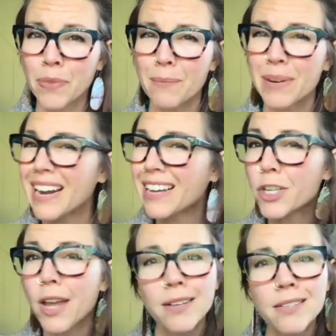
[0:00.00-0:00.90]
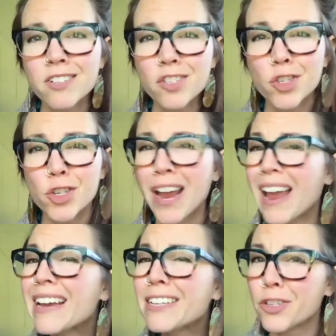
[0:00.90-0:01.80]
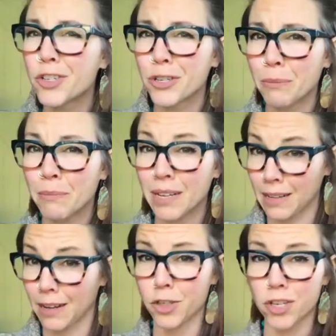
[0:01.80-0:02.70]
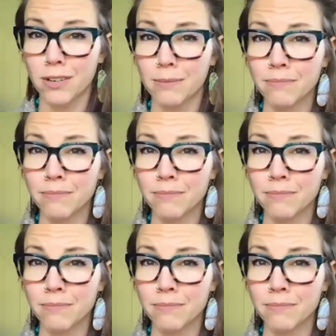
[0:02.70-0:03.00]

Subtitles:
but it actually hasn't changed my lecture.